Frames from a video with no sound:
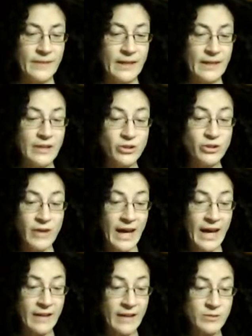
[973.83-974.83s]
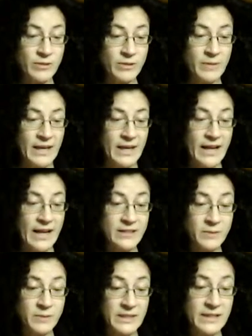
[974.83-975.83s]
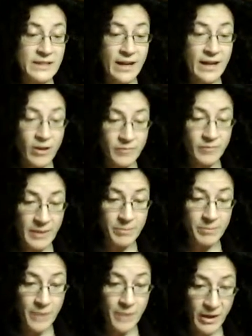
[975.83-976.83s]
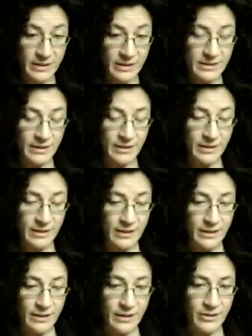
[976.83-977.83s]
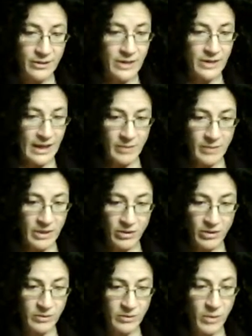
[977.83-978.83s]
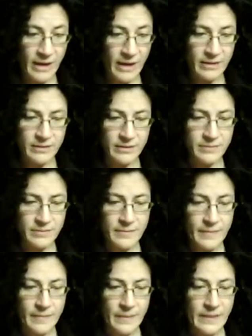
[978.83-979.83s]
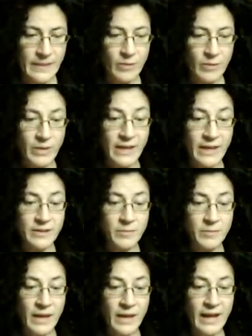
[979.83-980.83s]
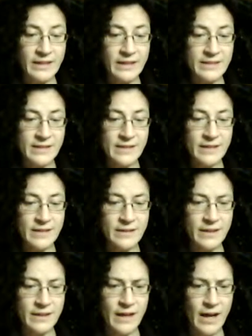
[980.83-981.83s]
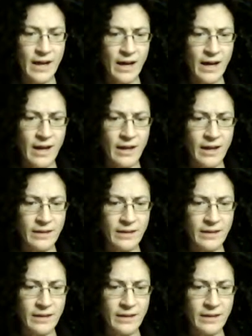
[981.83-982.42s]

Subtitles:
He shook hands with me and asked me to take off my bonnet, looking at me all the while. When I had complied, he said, "Ah,"